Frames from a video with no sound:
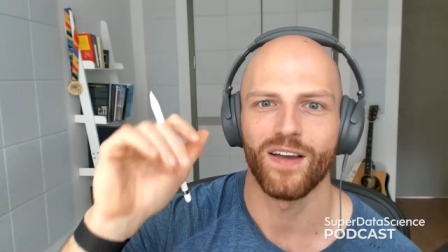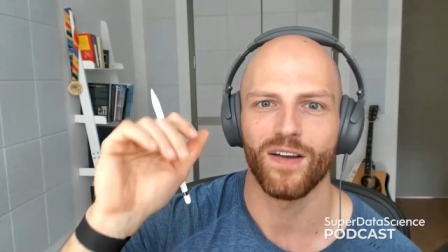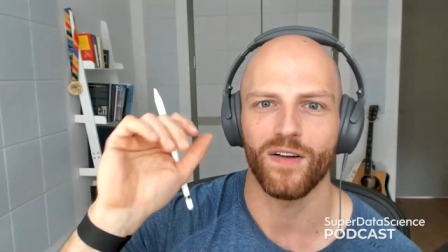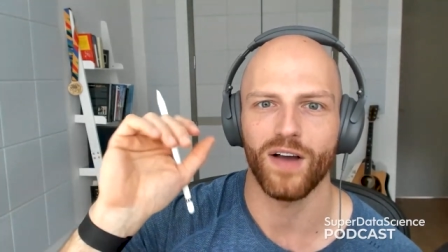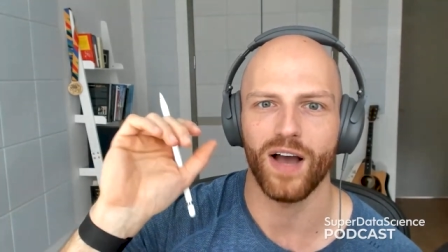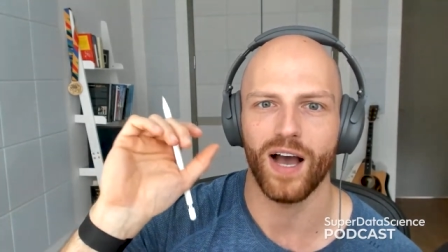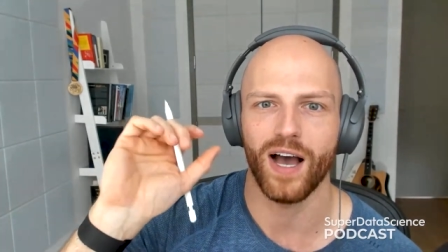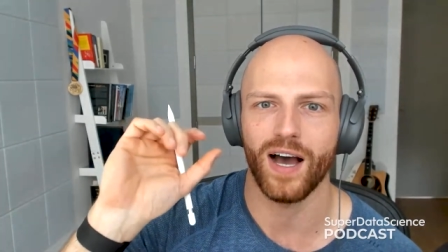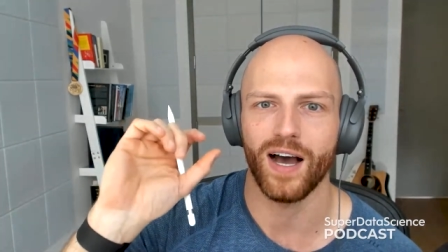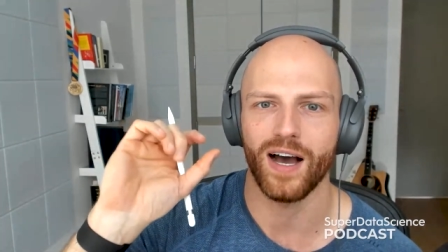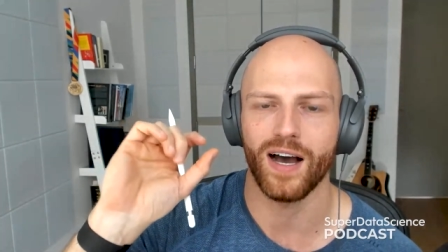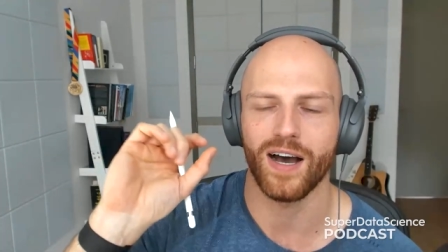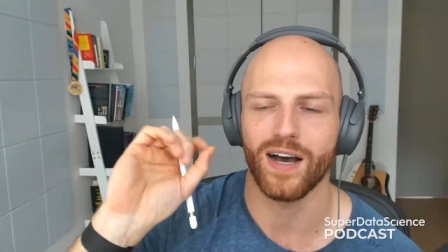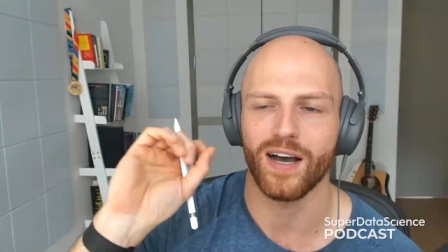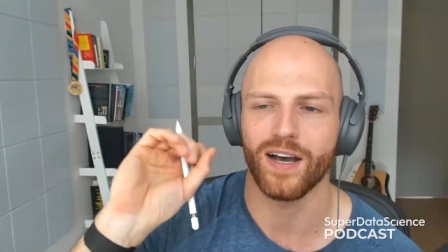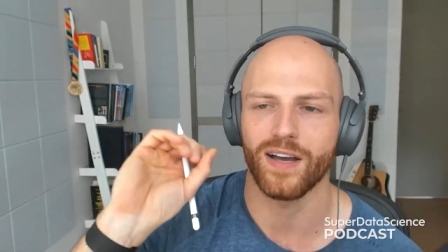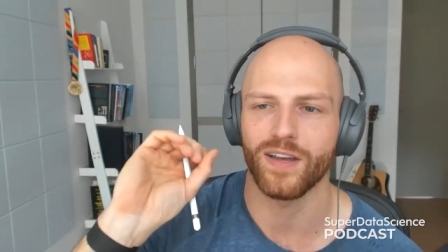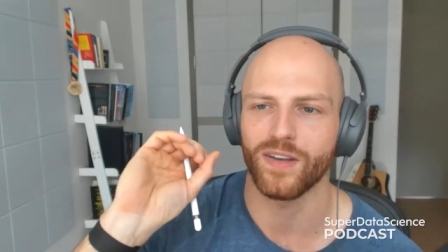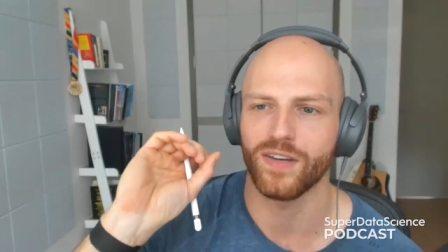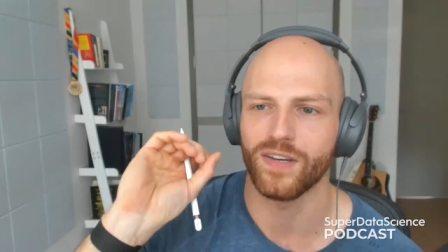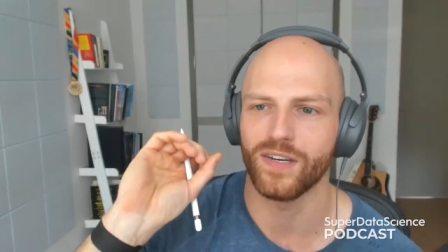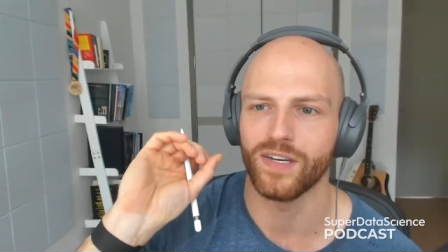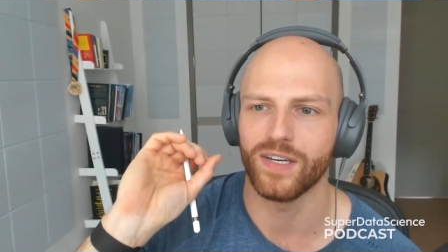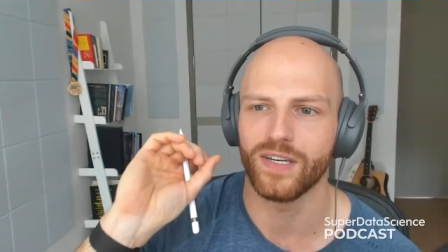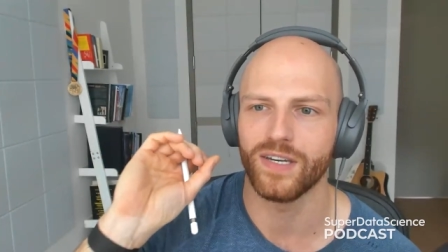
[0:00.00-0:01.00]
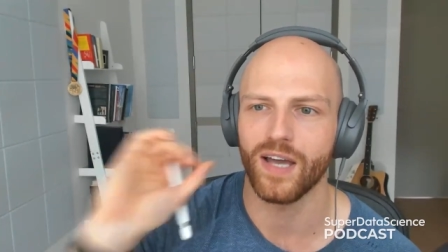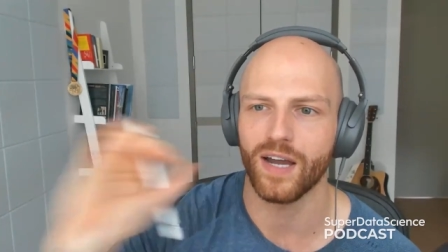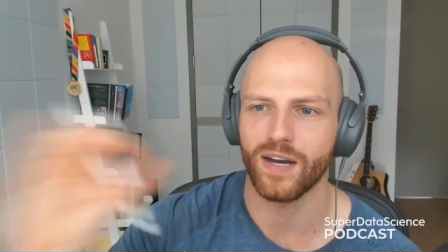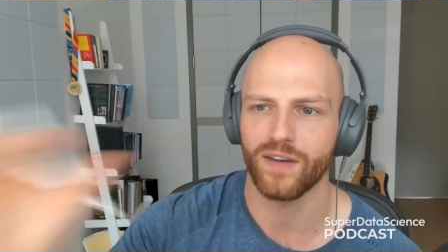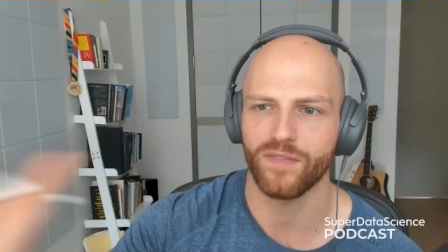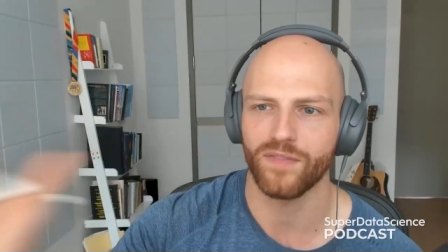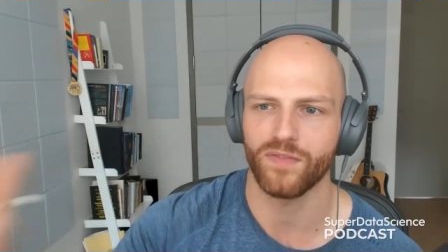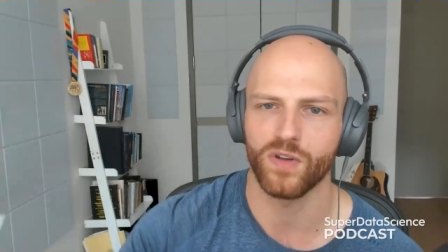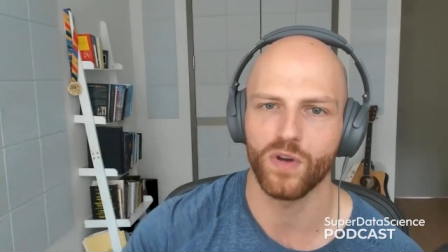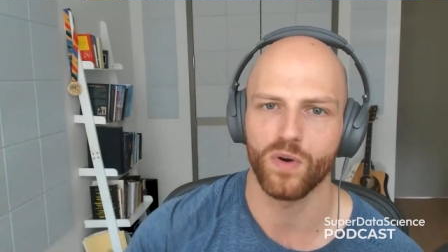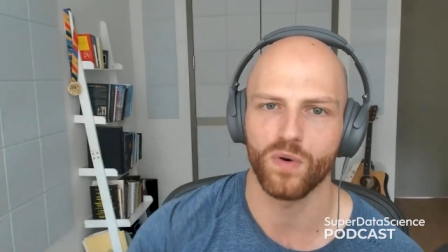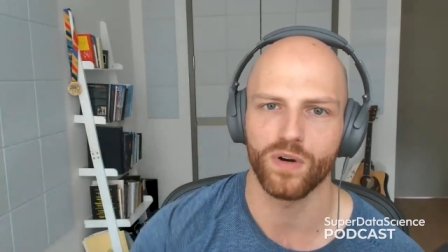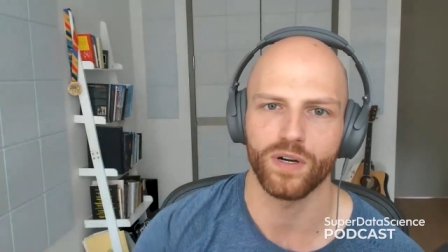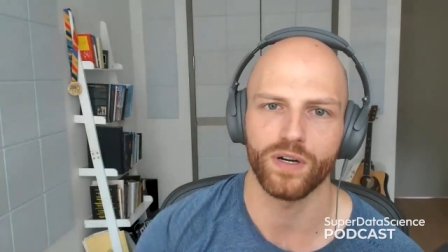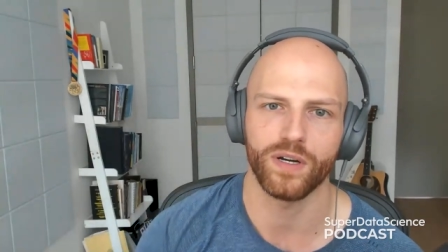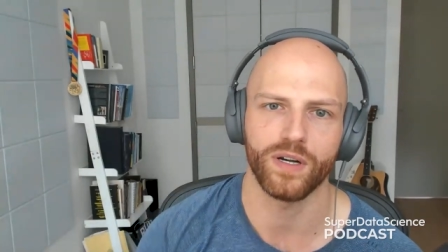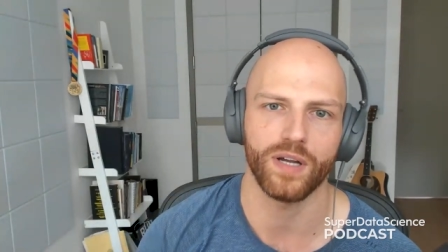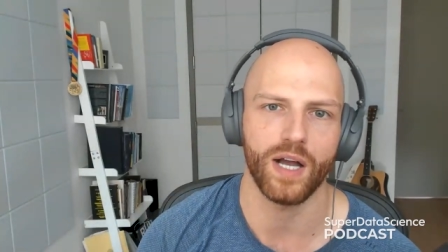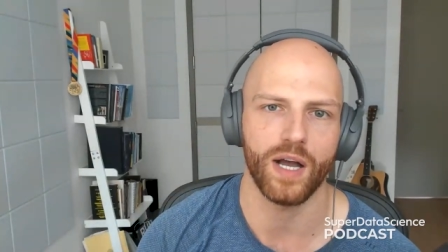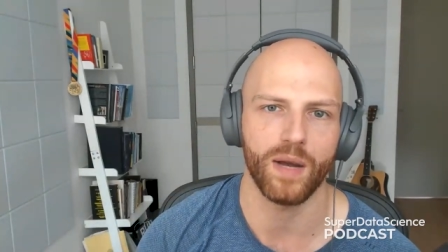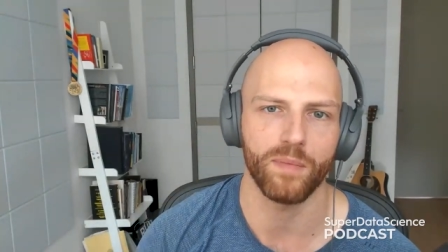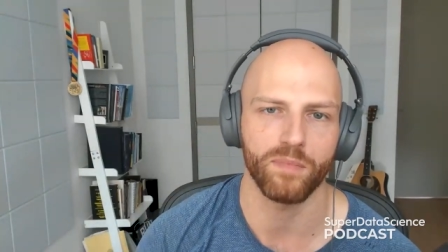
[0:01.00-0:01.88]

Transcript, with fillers: Uh, none of your uh,